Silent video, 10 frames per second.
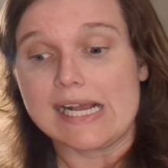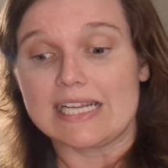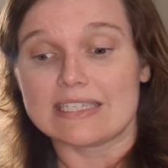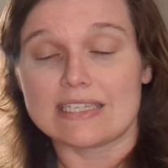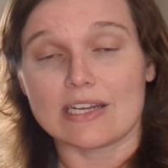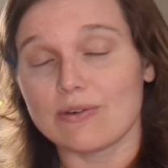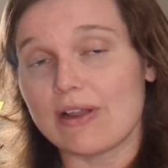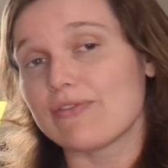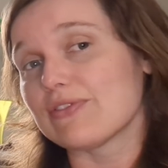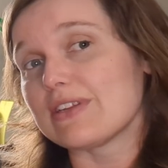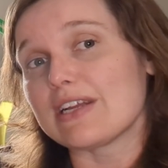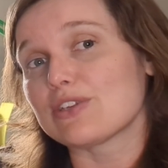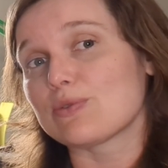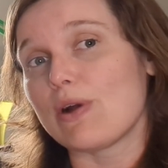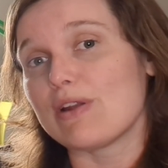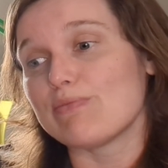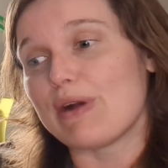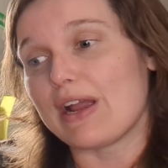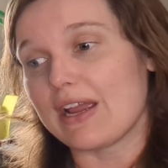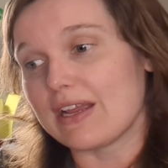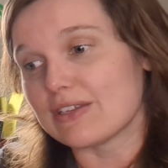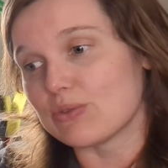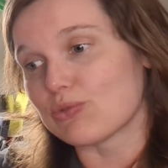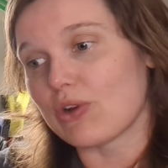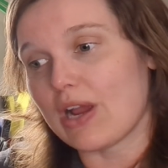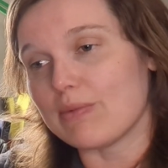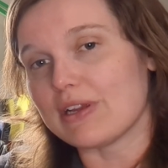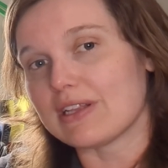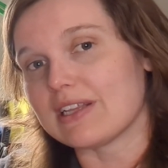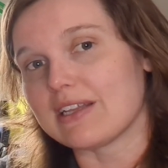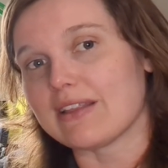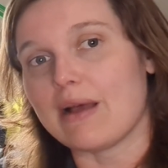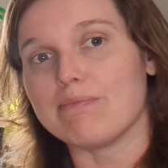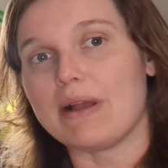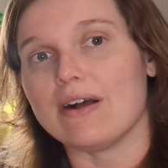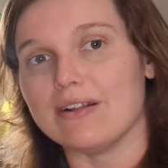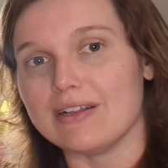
Stick around for the next one by subscribing, clicking that bell,